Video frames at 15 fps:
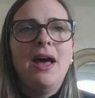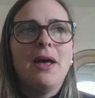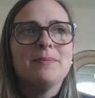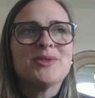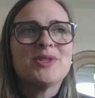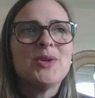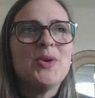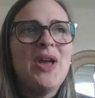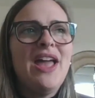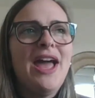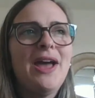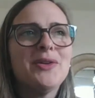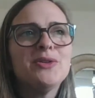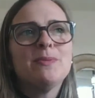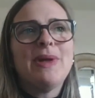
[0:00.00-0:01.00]
So
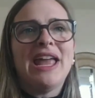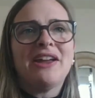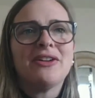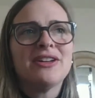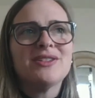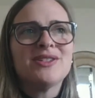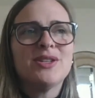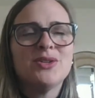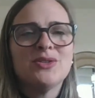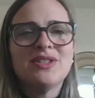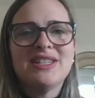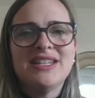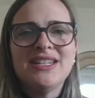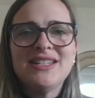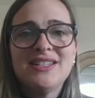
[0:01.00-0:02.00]
how do parents use
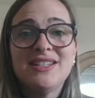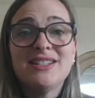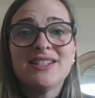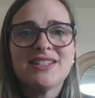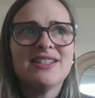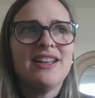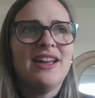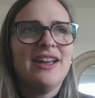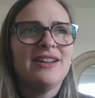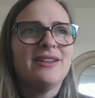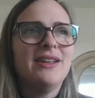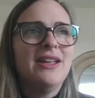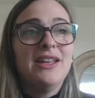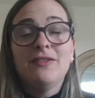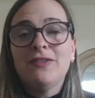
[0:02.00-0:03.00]
these to decide
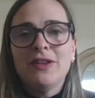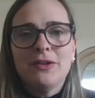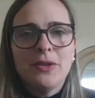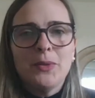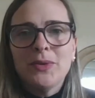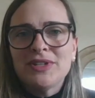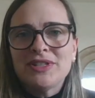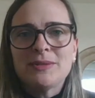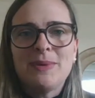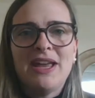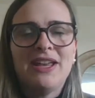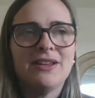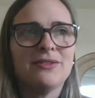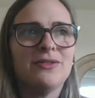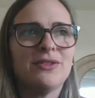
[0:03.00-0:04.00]
if they're the ones
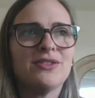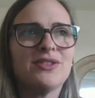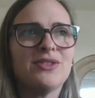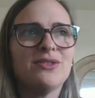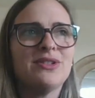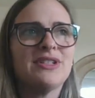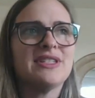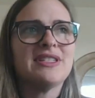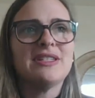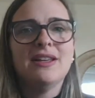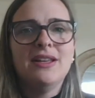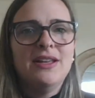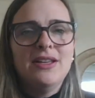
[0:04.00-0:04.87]
paying for a student's